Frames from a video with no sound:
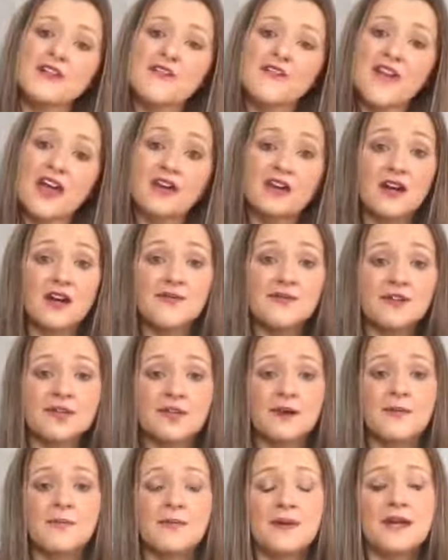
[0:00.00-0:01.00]
that their current
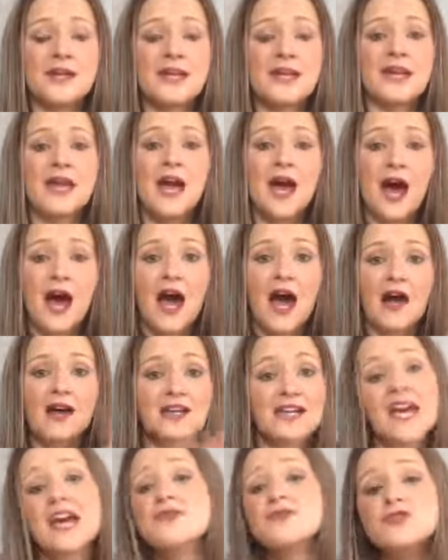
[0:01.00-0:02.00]
company
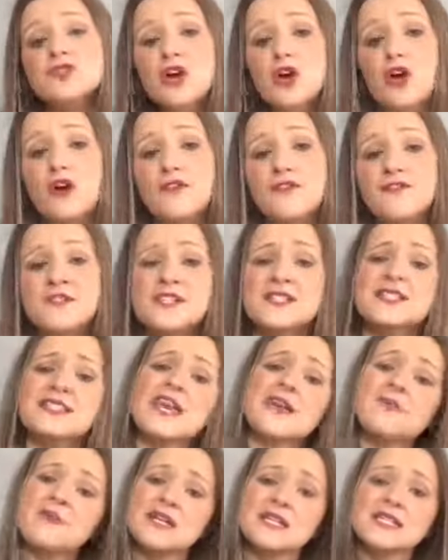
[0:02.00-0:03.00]
counter offers.
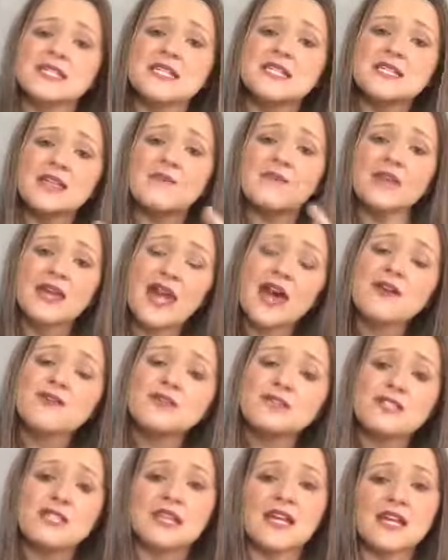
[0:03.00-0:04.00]
They might see something
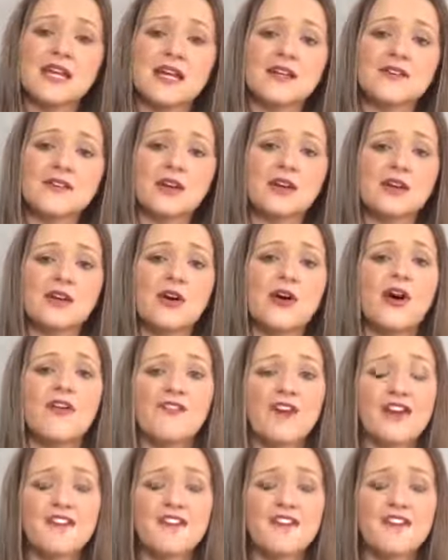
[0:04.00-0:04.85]
else that they like the look of.